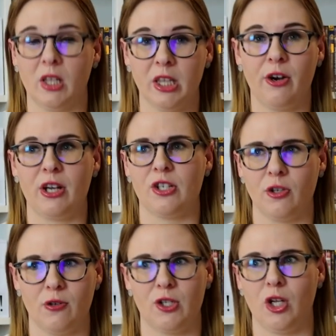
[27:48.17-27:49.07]
The lyrics
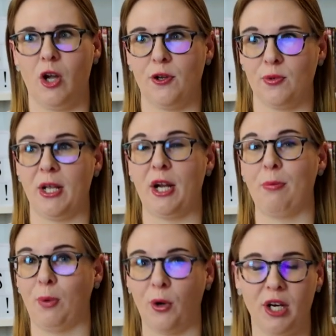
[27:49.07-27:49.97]
to those songs were like a
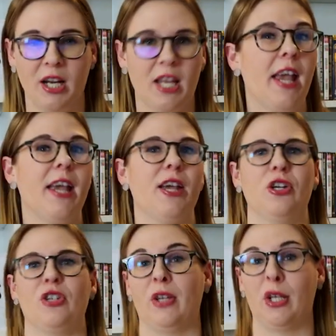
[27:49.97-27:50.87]
bird in a
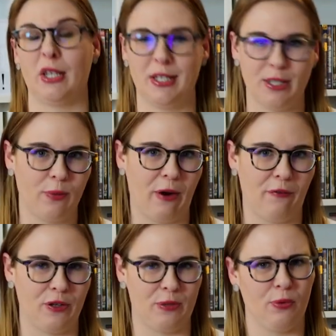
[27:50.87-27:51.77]
cage, and like they did
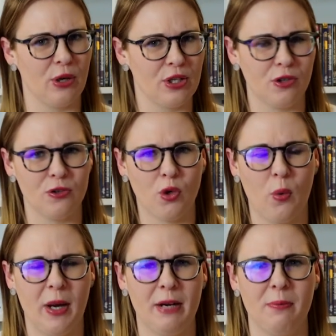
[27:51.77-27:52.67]
reference Prisoners
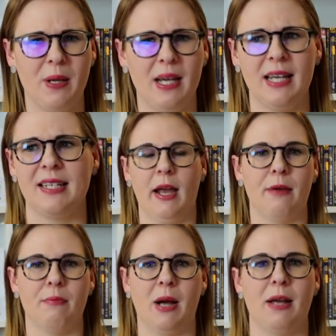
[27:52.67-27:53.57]
quite a bit.
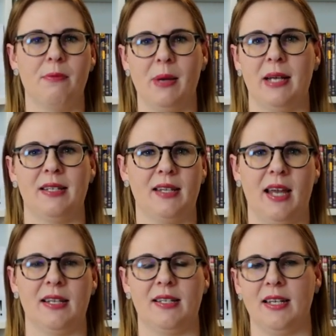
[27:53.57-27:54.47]
And my best
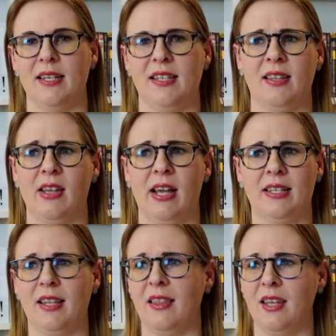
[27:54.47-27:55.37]
guess is
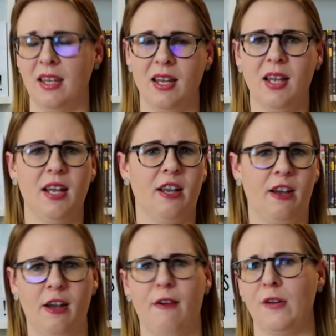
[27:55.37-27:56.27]
that the
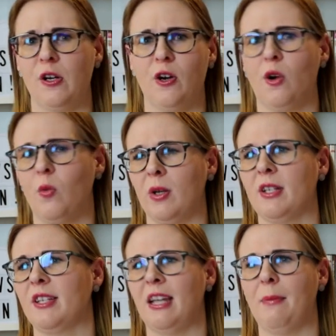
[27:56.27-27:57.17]
governor
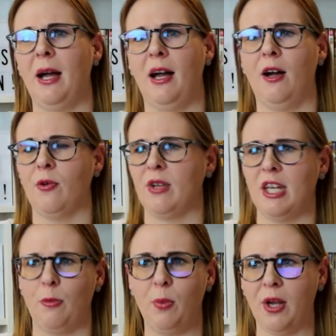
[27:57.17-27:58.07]
was somehow
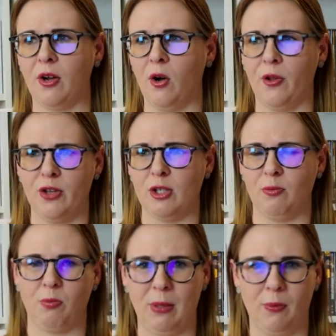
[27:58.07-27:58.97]
keeping all these
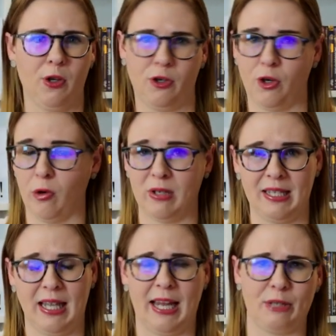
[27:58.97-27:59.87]
people in
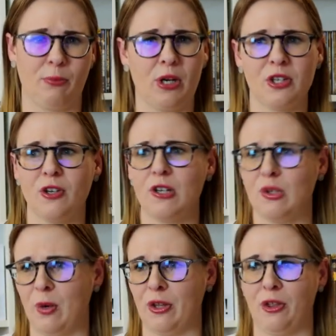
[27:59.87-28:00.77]
Ghostland
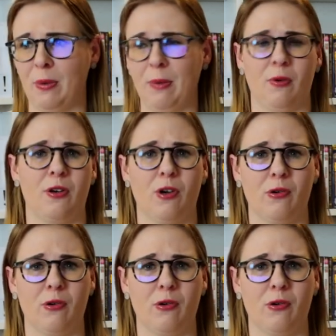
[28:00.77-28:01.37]
prisoners, whether the people in